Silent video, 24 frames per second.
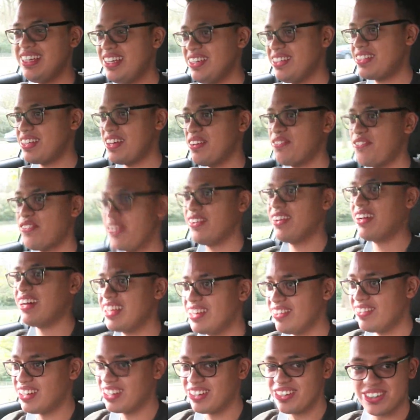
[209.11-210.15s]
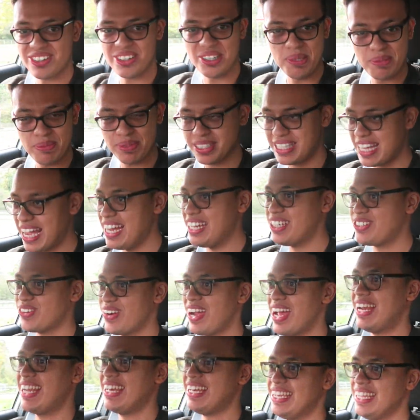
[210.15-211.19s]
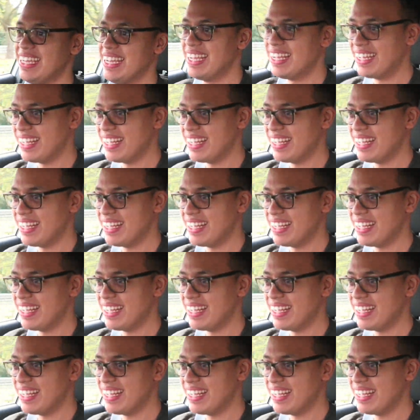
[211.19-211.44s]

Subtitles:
You do feel like you're in a group stage rally.